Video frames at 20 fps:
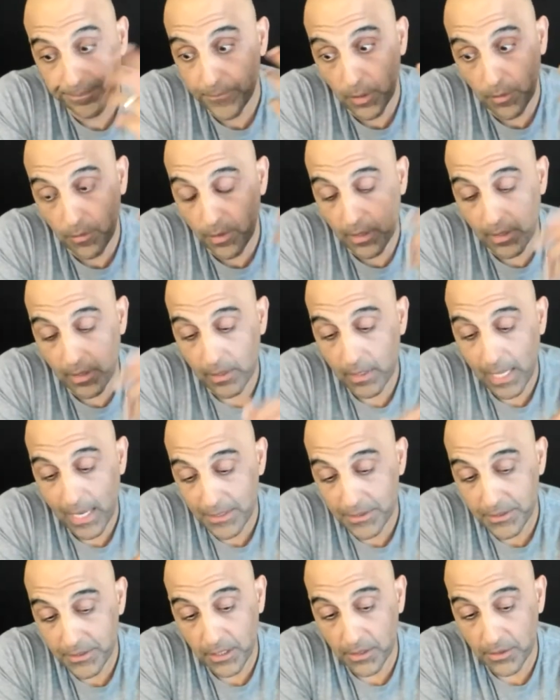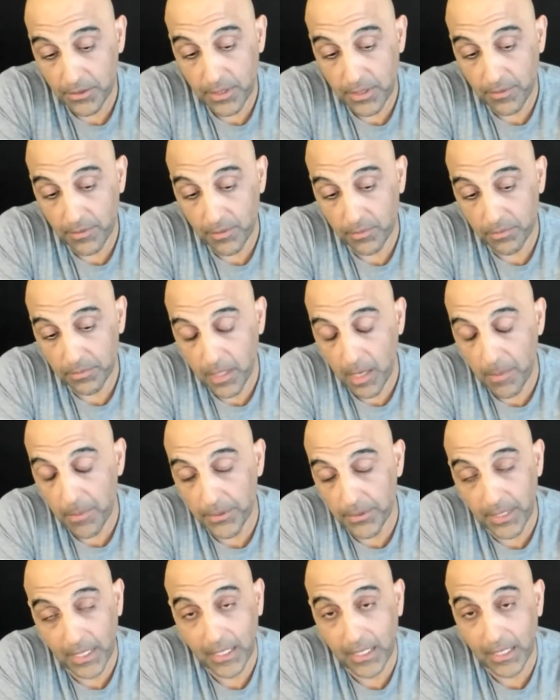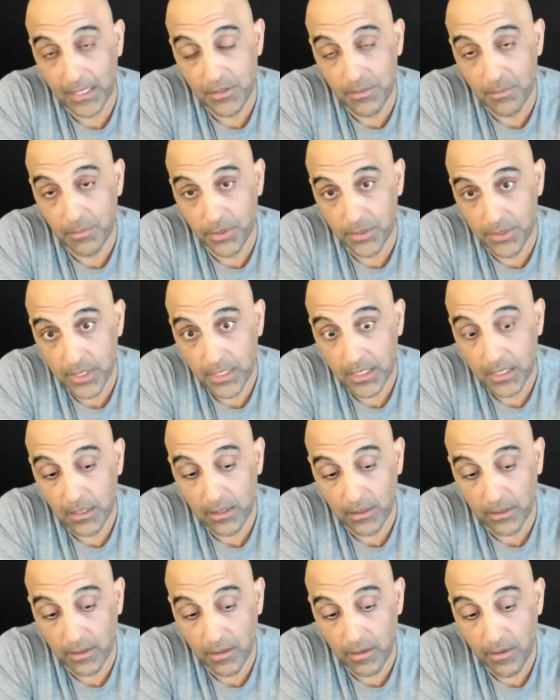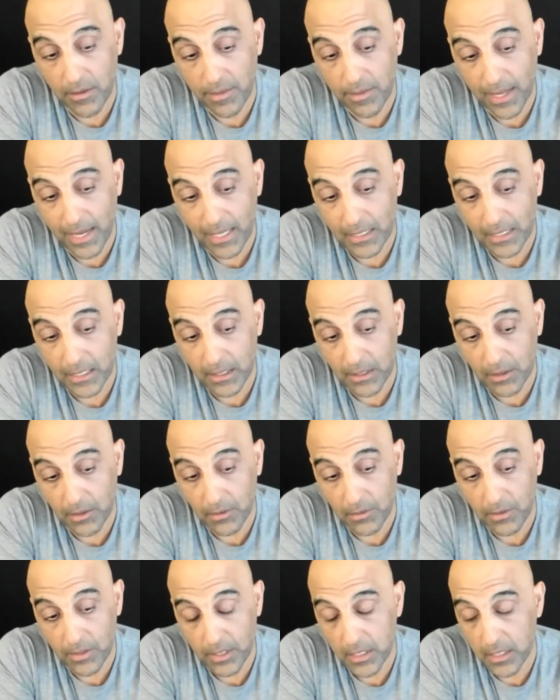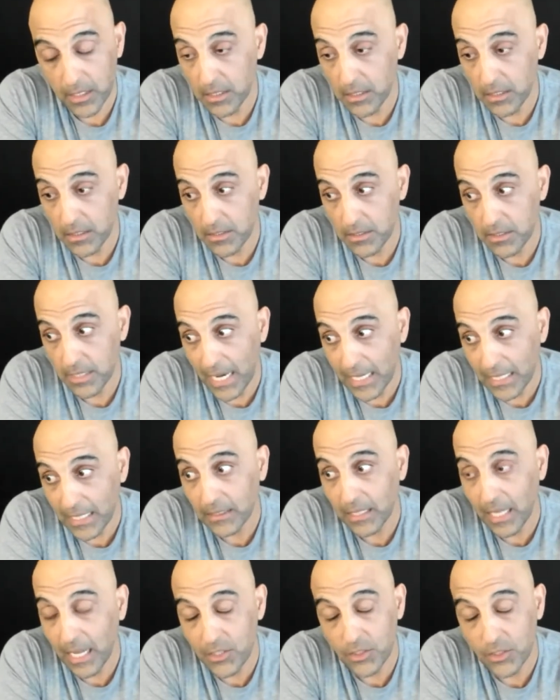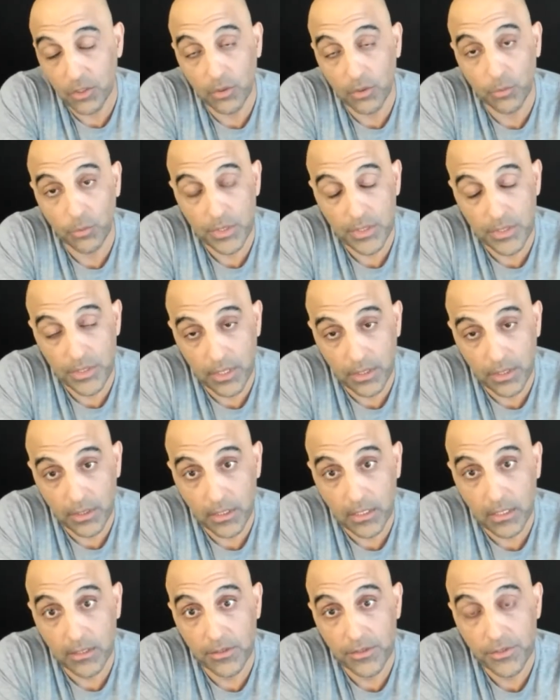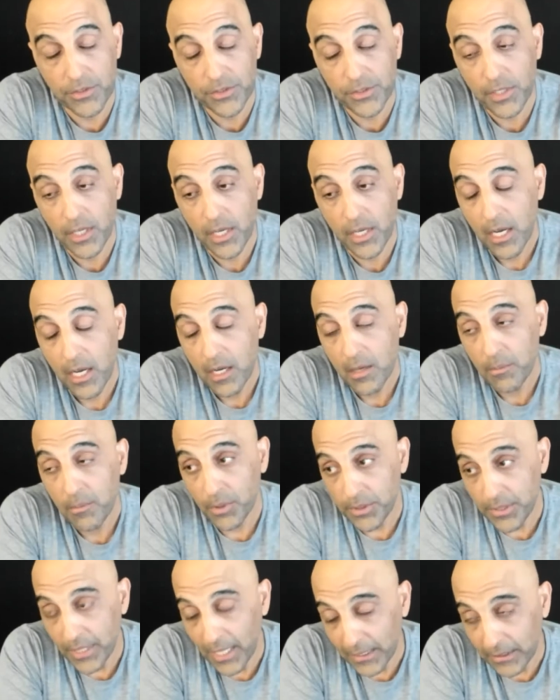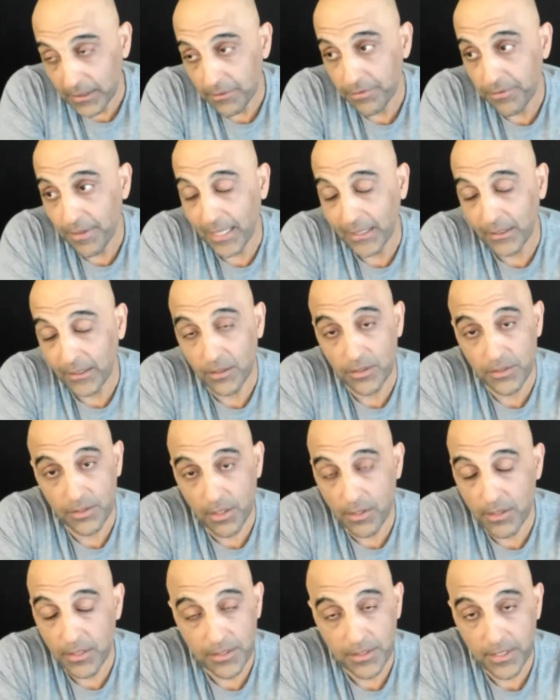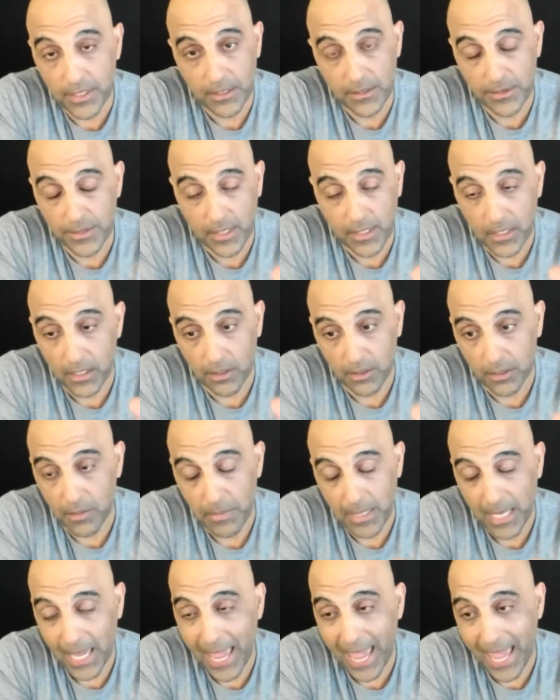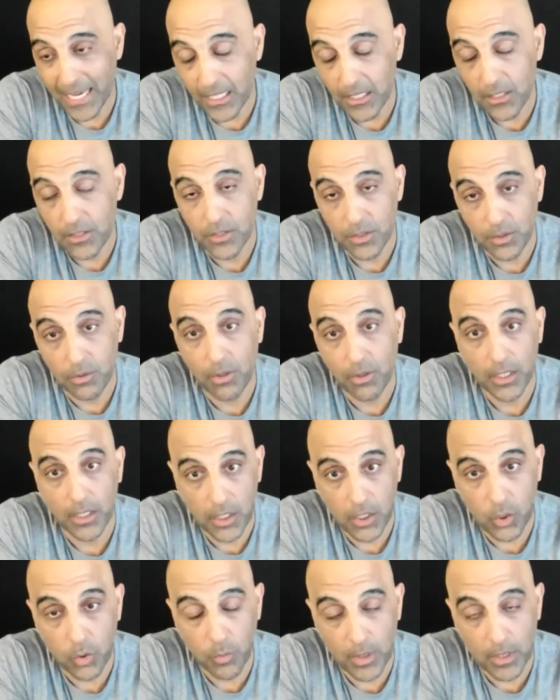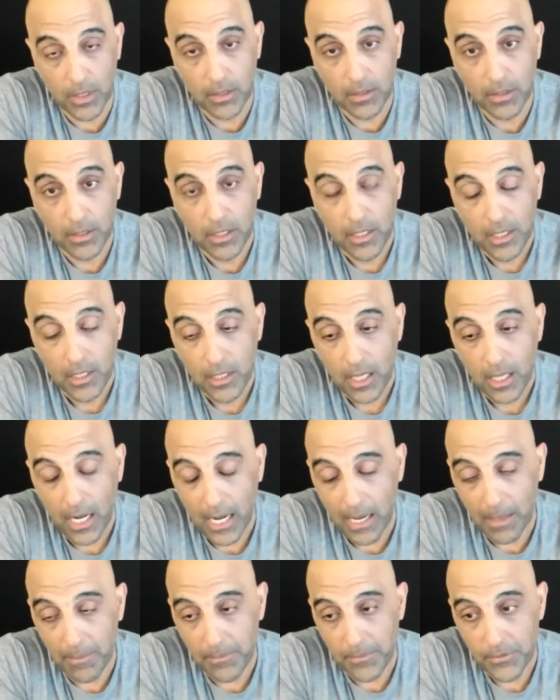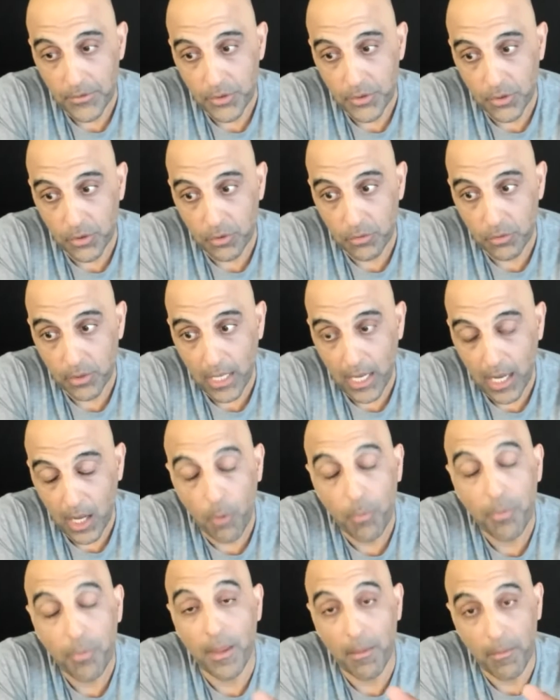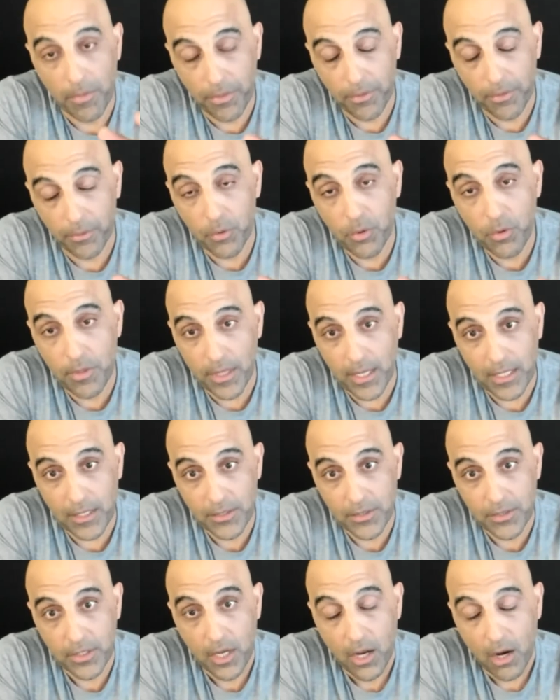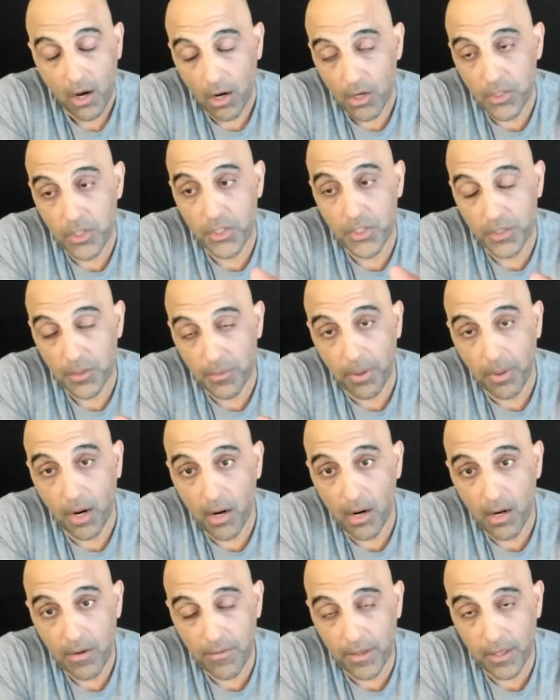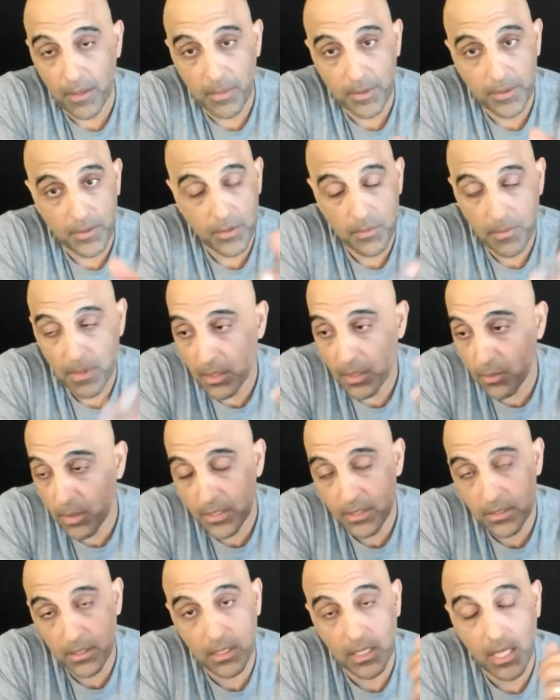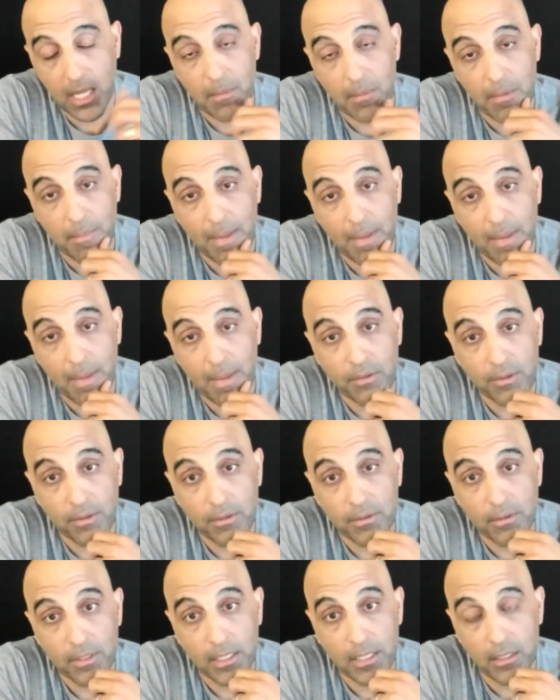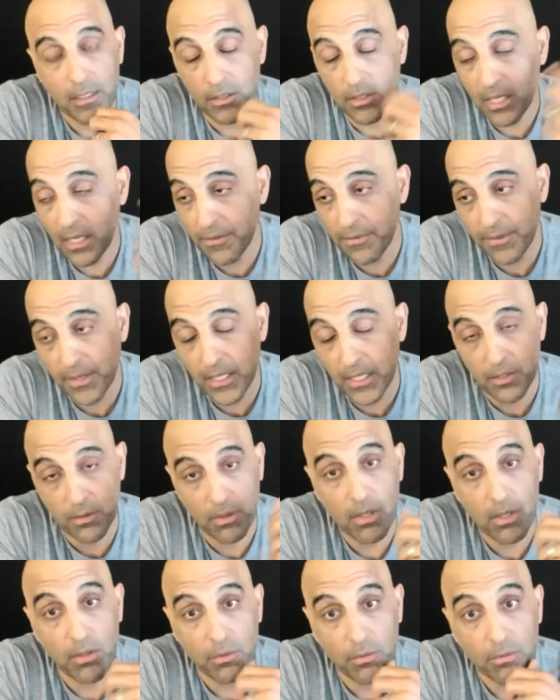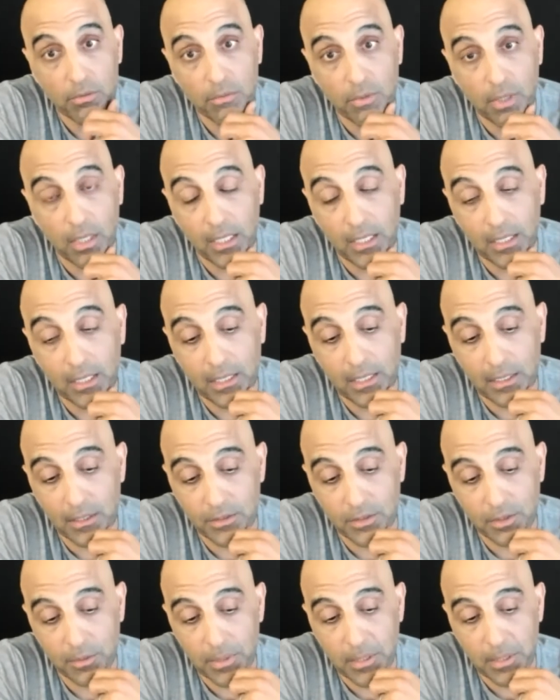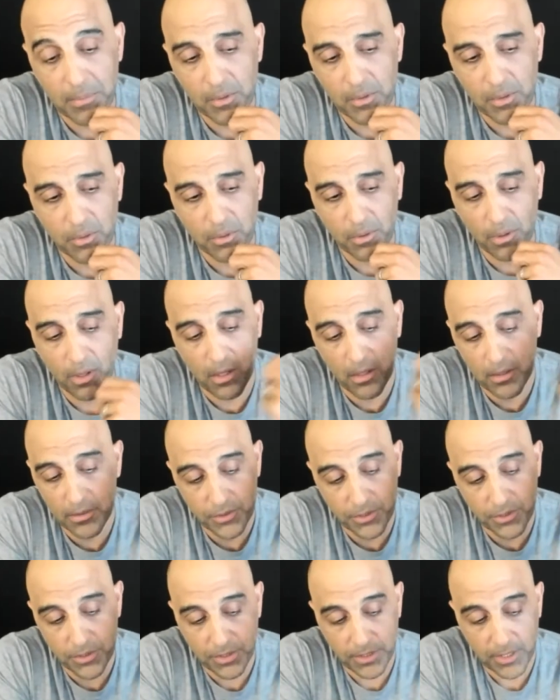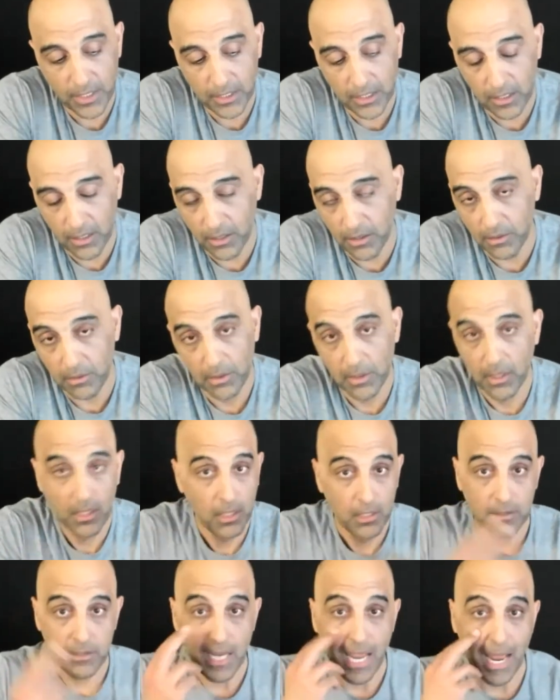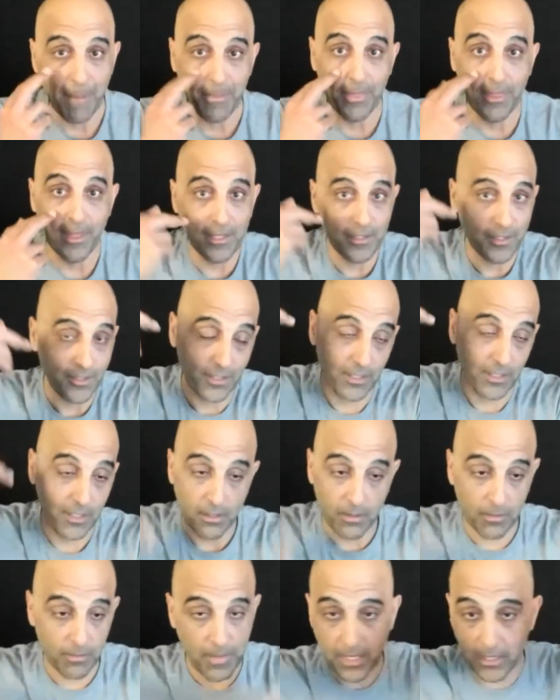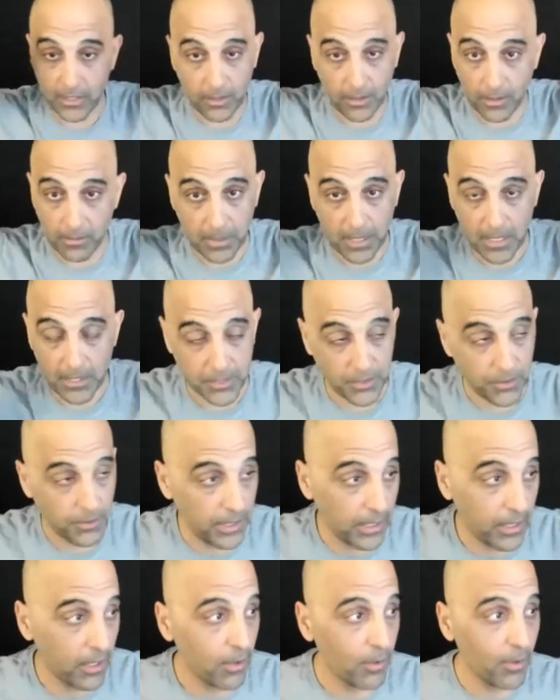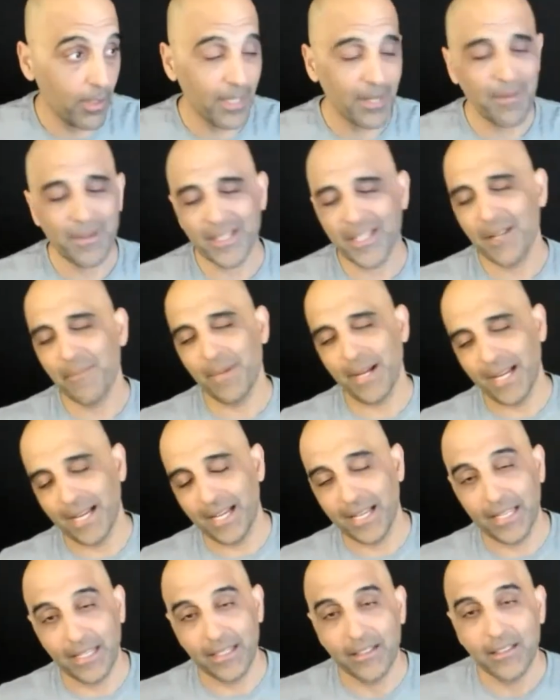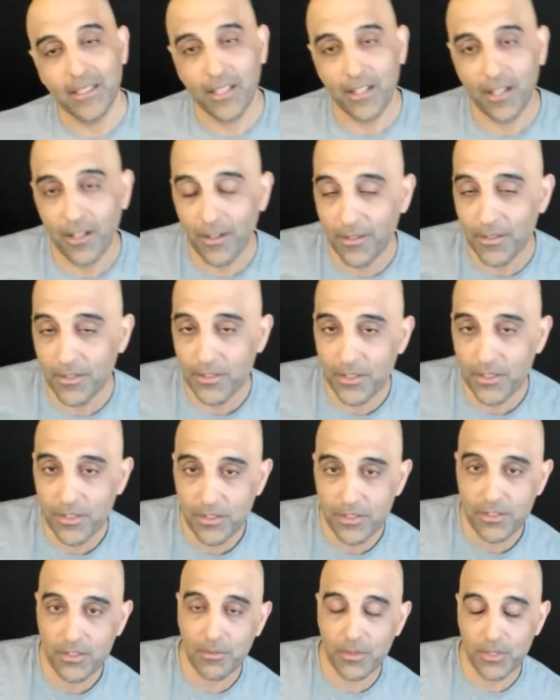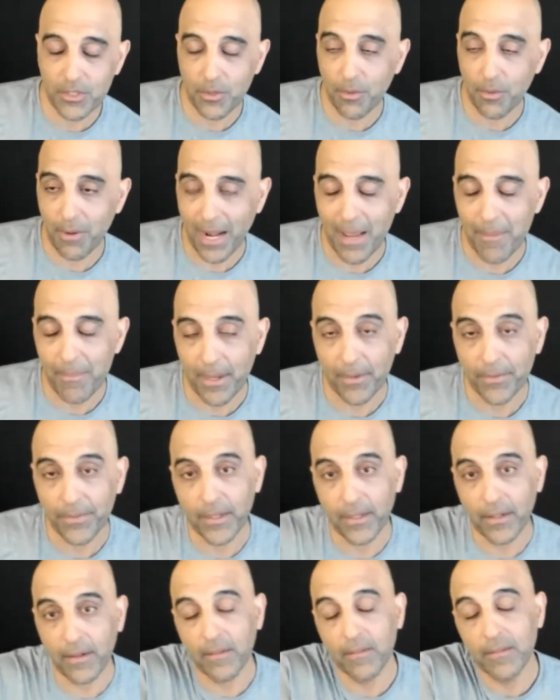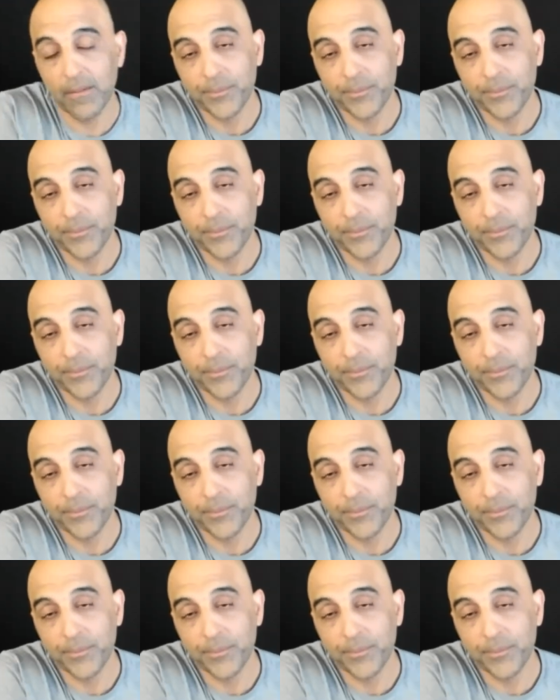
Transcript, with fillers: over the last you know several couple decades in particular that you know the psychological resilience protective factors and all these things that you know can be added to a human um, to help them through this are just a part of it but there's many ways to climb the mountain and you got to find your own right and so people who are all just like you know tap this and it'll make your history go away oh, come on you know there's just so much crap out there